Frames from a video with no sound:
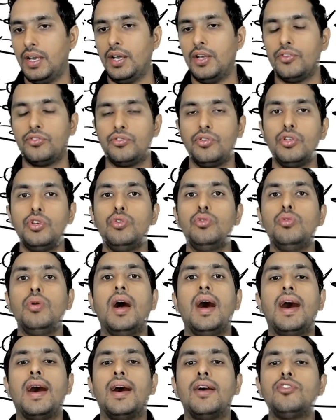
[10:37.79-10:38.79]
So you
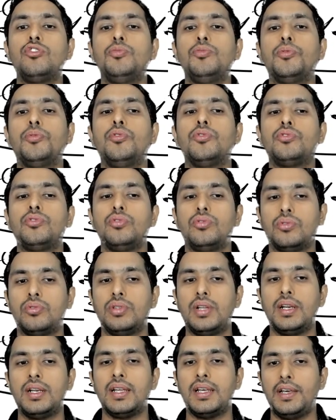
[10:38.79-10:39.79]
are supposed to know
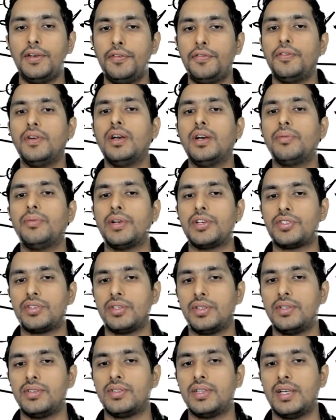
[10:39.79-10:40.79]
that if a question
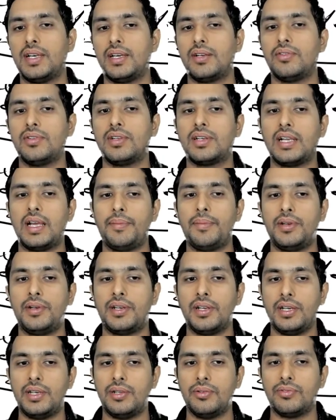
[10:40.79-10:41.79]
is there on the climate
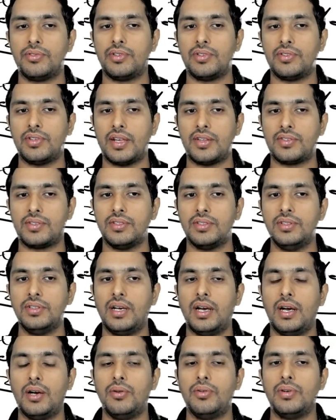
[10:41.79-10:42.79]
induced disaster,
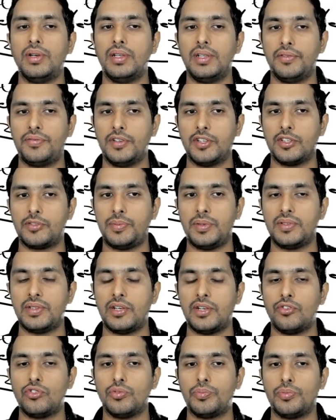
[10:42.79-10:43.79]
how in the first place are
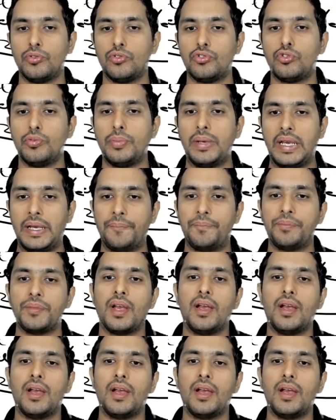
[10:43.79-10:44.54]
you supposed to be